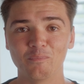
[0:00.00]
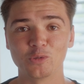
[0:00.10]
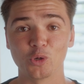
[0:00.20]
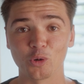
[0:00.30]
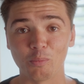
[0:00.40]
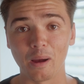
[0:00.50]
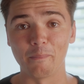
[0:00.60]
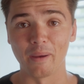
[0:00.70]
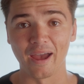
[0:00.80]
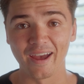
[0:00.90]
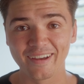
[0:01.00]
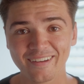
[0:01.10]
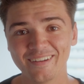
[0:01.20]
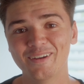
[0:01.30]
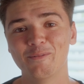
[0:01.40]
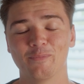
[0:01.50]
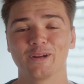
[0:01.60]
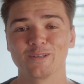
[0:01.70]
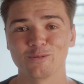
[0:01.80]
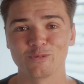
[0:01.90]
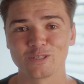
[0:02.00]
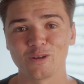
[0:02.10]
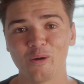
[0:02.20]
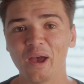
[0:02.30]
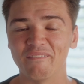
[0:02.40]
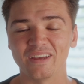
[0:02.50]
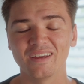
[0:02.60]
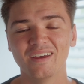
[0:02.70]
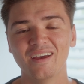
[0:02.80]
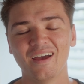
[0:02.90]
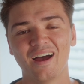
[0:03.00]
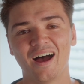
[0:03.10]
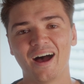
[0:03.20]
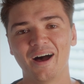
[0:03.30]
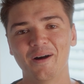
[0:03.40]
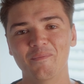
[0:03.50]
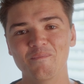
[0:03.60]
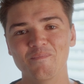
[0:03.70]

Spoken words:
took my bag because it was so heavy. I